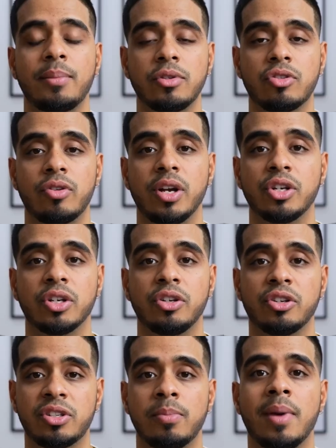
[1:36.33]
demonstration,
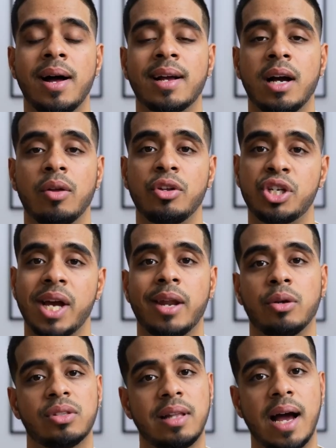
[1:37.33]
just to mark out the
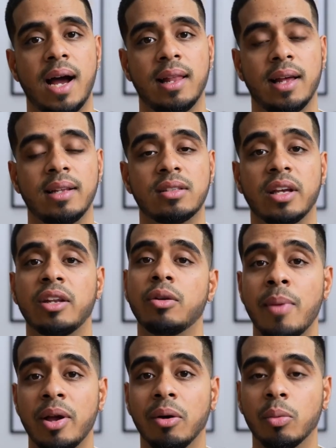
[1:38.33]
shadows and the highlights in
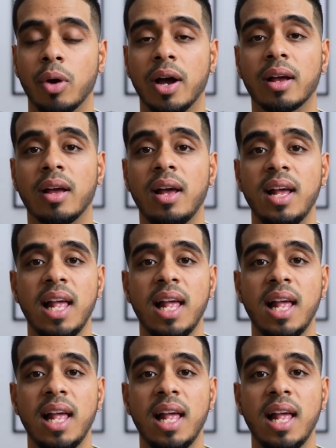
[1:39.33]
my own work,